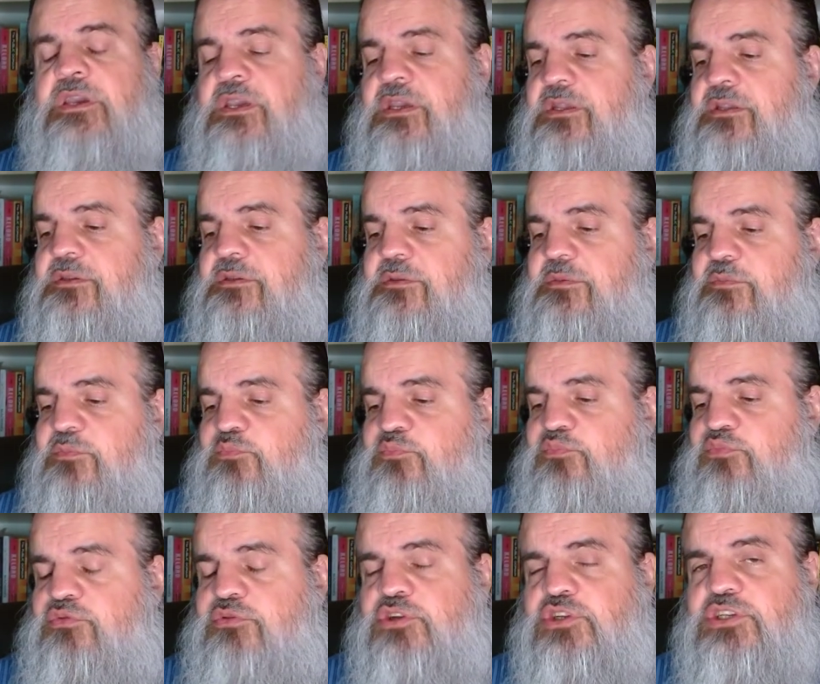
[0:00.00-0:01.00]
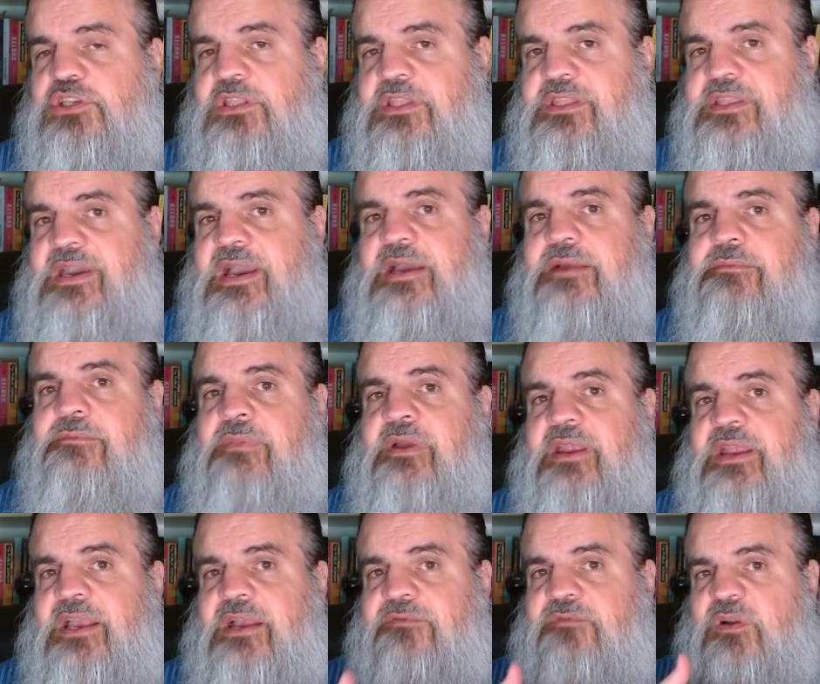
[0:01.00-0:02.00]
and pushing that
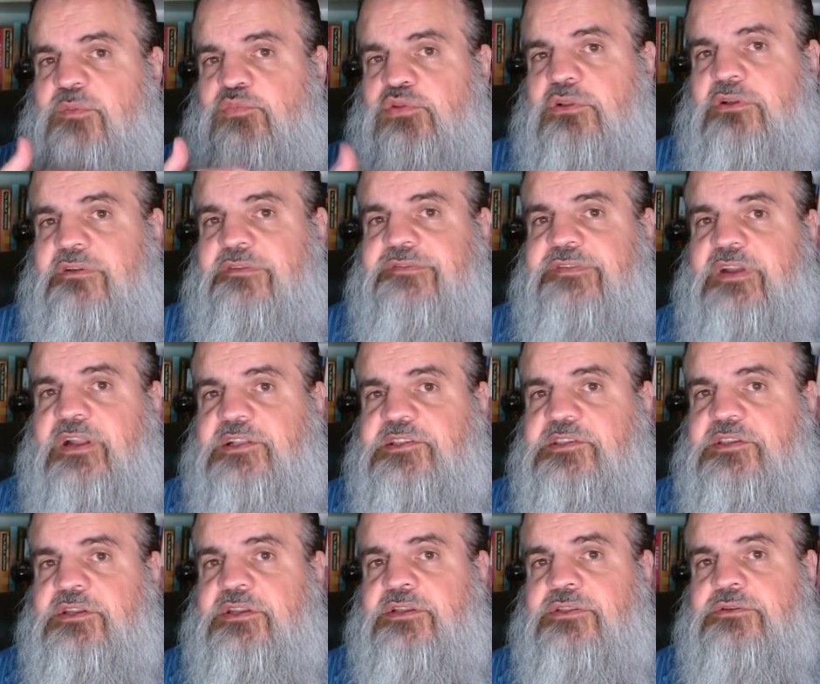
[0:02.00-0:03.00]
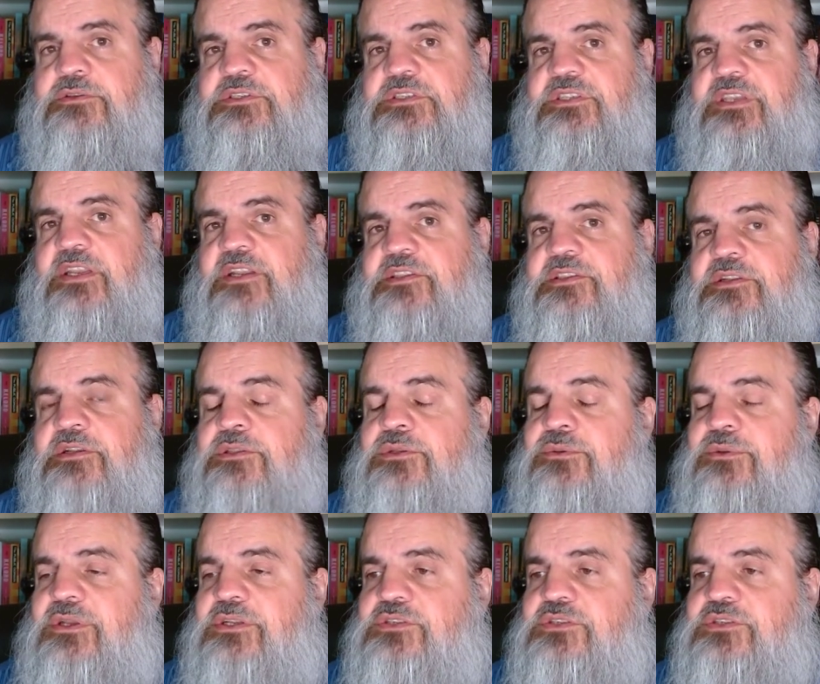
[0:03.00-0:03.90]
might have ripple effects in other states and other